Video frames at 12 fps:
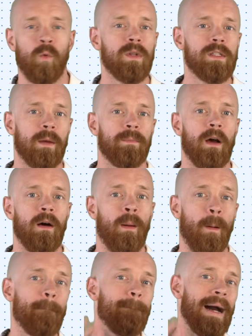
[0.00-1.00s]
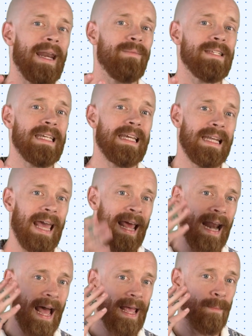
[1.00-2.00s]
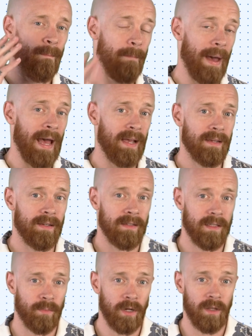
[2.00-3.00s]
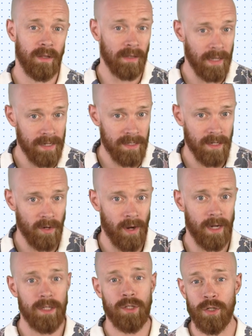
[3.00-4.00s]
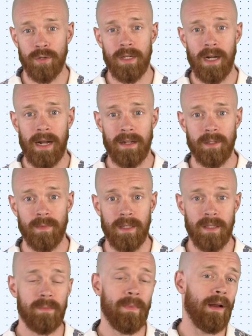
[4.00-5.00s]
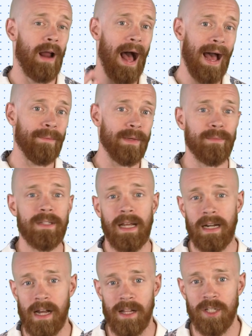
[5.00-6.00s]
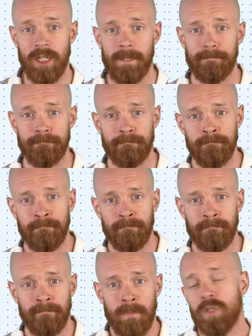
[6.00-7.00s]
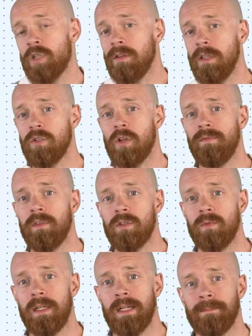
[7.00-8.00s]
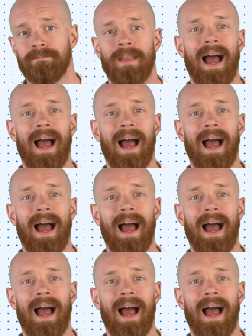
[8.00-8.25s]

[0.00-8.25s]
What's up, y'all? My name is Ian, and I am back to bring you the latest and greatest news and announcements about IBM technology. Start things off this week,